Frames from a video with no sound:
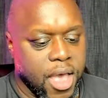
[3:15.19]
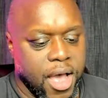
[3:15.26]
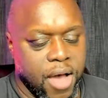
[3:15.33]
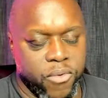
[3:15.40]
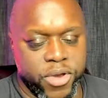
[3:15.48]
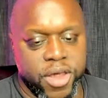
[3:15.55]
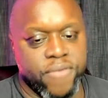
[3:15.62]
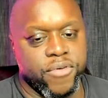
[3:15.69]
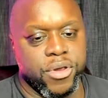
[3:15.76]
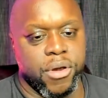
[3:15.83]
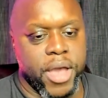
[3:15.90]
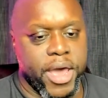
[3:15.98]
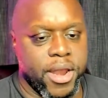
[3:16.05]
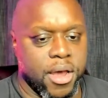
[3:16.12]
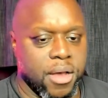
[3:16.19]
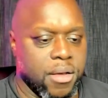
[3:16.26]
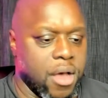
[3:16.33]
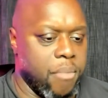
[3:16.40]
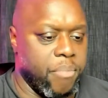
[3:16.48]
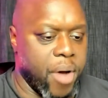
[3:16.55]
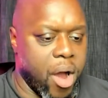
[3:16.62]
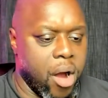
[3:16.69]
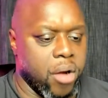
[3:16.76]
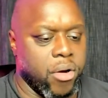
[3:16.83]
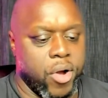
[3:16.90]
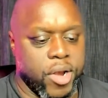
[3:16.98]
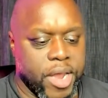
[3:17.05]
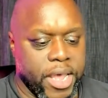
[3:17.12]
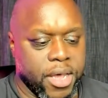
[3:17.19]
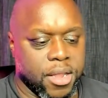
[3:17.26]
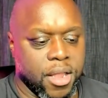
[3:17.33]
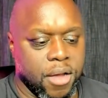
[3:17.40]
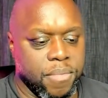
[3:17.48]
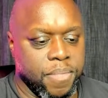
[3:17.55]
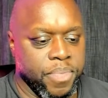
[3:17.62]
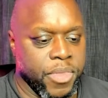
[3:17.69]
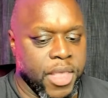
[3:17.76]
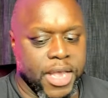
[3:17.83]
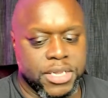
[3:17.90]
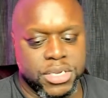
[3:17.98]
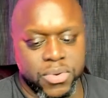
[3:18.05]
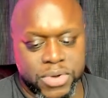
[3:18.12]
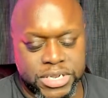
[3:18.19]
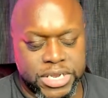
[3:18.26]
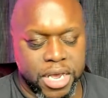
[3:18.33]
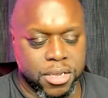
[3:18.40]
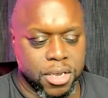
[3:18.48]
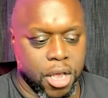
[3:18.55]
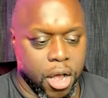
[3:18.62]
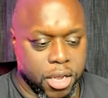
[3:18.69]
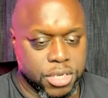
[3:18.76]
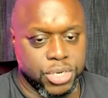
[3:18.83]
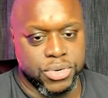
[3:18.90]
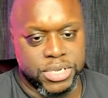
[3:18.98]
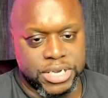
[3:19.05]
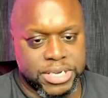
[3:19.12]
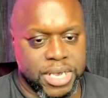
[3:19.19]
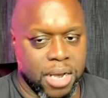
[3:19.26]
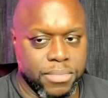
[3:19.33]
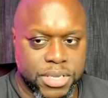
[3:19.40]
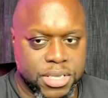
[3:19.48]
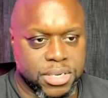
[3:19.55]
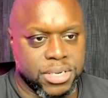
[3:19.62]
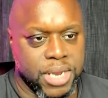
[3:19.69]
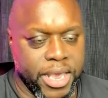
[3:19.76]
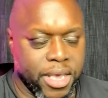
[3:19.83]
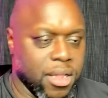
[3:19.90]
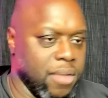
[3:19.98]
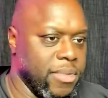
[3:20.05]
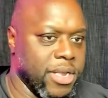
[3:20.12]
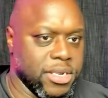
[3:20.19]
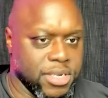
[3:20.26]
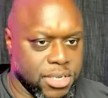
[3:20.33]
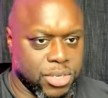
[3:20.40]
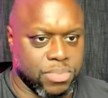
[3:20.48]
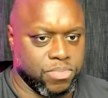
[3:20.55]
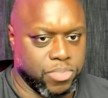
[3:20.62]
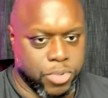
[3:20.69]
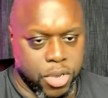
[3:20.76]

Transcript: whenever you're at a bar or a nightclub and someone calls you and says, come to this nightclub because it's